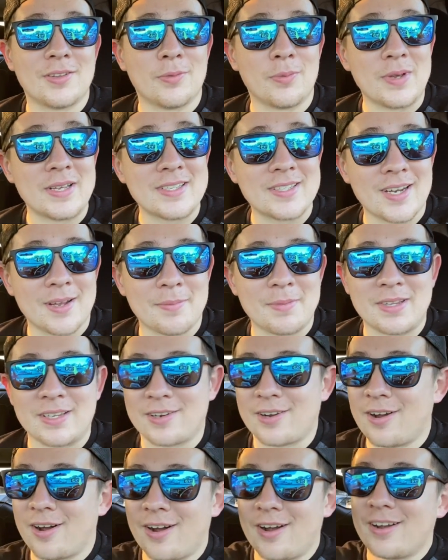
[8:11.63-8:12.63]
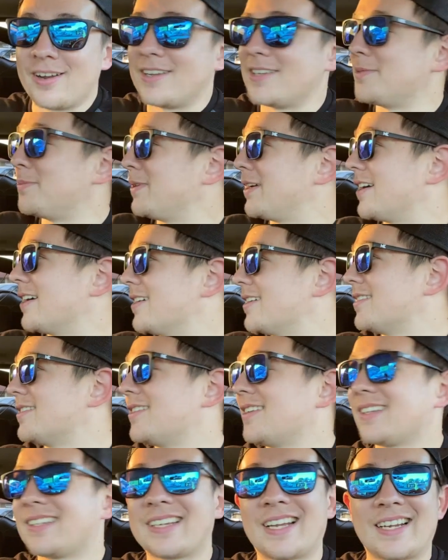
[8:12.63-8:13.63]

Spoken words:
The reason I'm in the car is because